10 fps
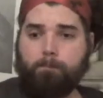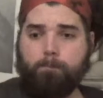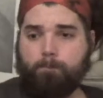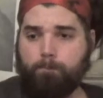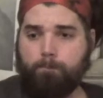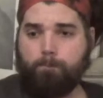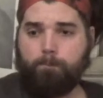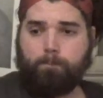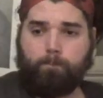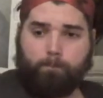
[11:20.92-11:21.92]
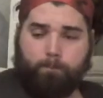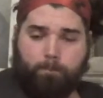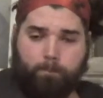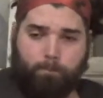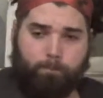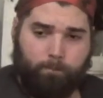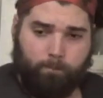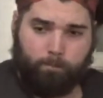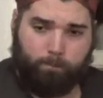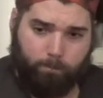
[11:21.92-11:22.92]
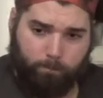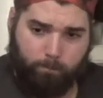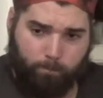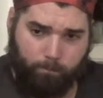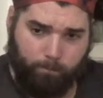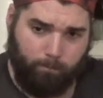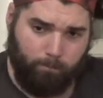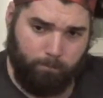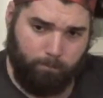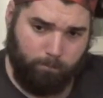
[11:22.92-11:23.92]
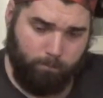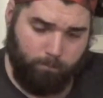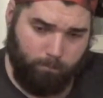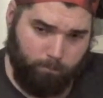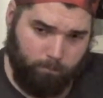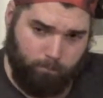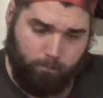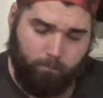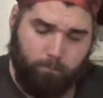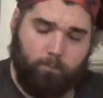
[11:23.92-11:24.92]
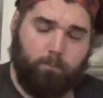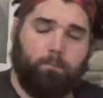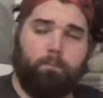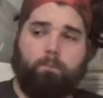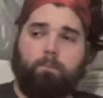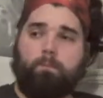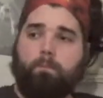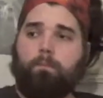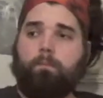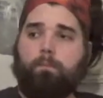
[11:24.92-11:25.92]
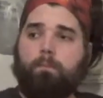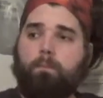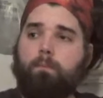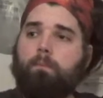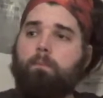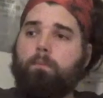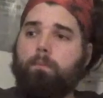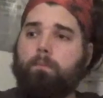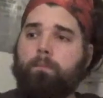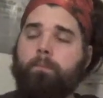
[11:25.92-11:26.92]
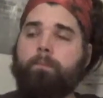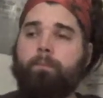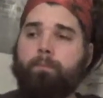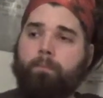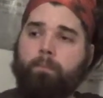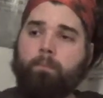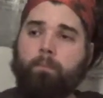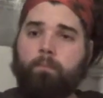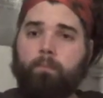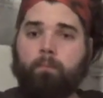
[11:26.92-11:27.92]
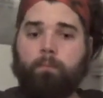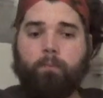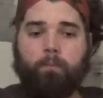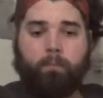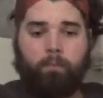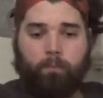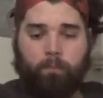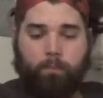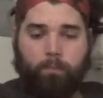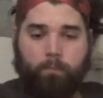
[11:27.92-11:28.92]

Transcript: [no speech]